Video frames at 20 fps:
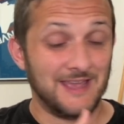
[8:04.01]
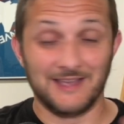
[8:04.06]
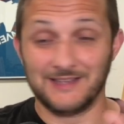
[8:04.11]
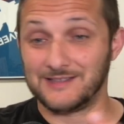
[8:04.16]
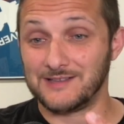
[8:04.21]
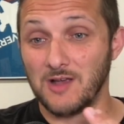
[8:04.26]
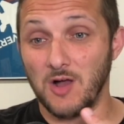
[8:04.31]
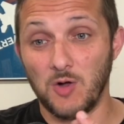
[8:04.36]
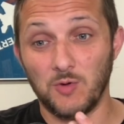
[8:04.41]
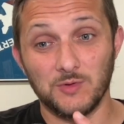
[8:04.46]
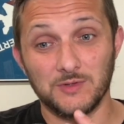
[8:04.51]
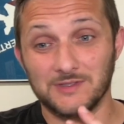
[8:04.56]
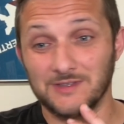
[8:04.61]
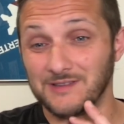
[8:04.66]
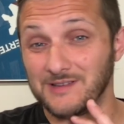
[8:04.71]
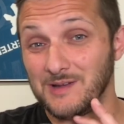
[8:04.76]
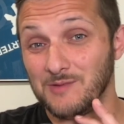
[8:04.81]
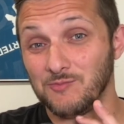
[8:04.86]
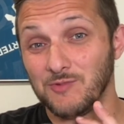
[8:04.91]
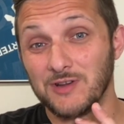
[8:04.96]
It's always
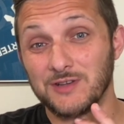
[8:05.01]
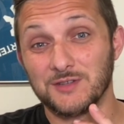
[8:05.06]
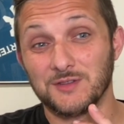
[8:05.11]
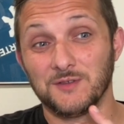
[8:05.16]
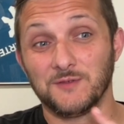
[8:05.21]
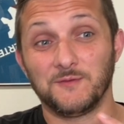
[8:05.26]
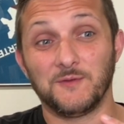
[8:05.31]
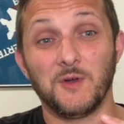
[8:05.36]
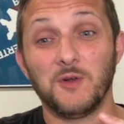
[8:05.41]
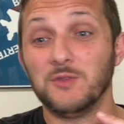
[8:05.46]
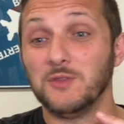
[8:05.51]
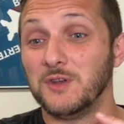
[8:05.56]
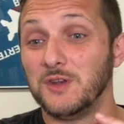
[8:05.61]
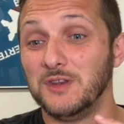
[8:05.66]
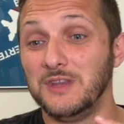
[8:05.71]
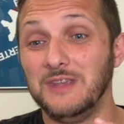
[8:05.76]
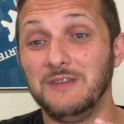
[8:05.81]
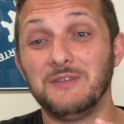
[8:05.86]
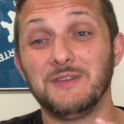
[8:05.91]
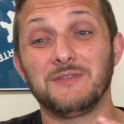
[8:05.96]
going to come right to their phone.
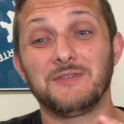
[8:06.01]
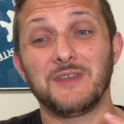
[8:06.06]
And even